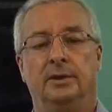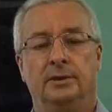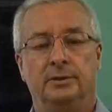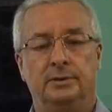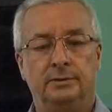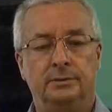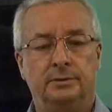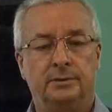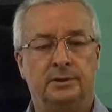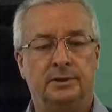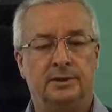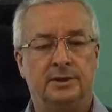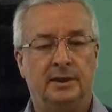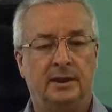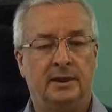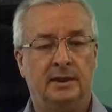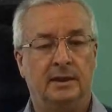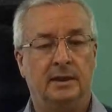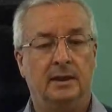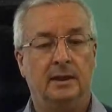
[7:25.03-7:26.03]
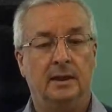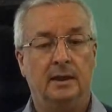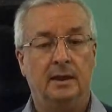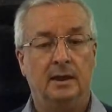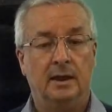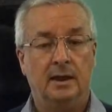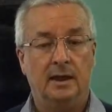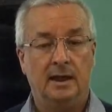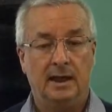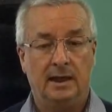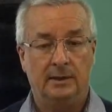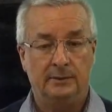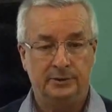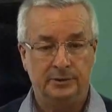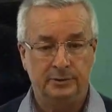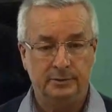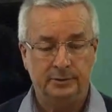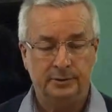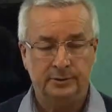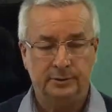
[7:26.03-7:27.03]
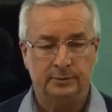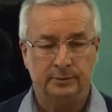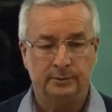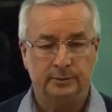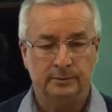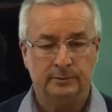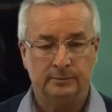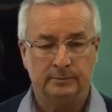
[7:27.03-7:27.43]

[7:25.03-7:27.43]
you could say, how do you do?